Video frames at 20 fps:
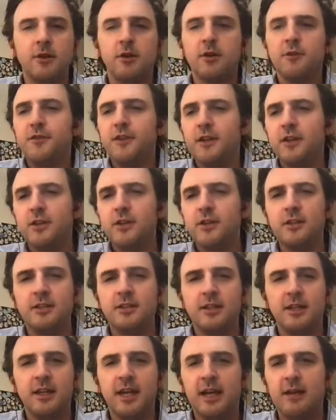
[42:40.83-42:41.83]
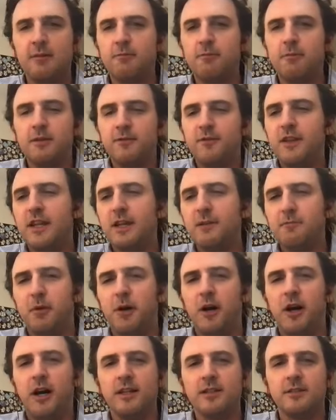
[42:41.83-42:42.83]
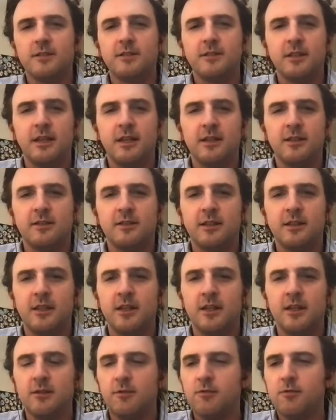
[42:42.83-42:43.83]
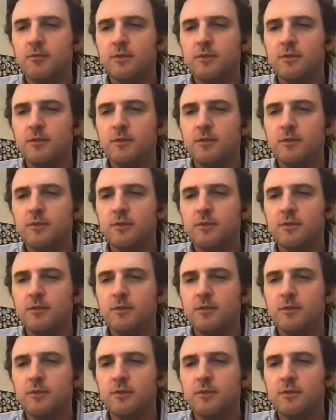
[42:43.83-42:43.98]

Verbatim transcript: or if it could uh, had, if it had paws at uh,